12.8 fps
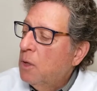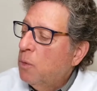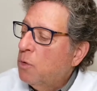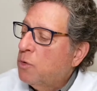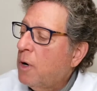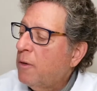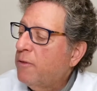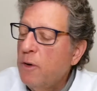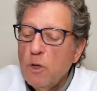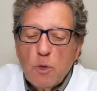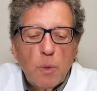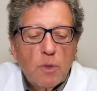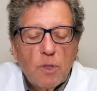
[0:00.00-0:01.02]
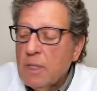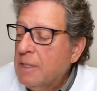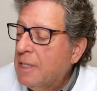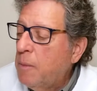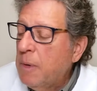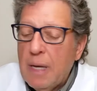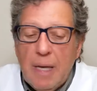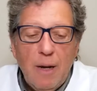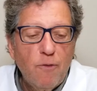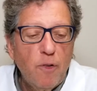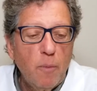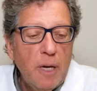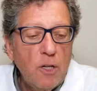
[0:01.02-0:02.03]
start first with systemic
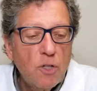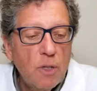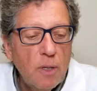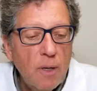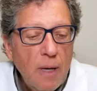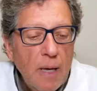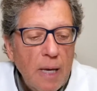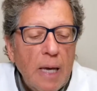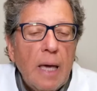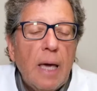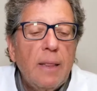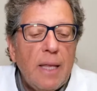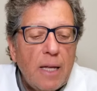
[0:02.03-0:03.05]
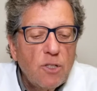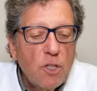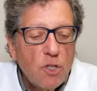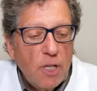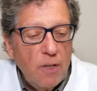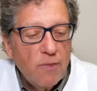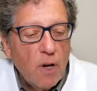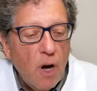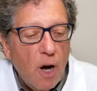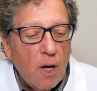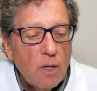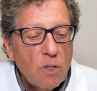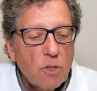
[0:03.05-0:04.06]
inflammation, and that's the chief
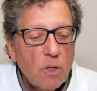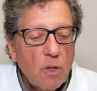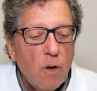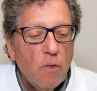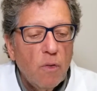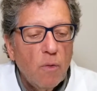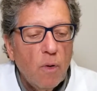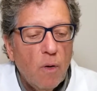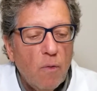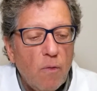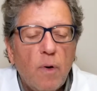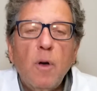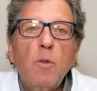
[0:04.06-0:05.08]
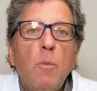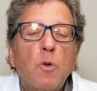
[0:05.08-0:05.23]
cause of most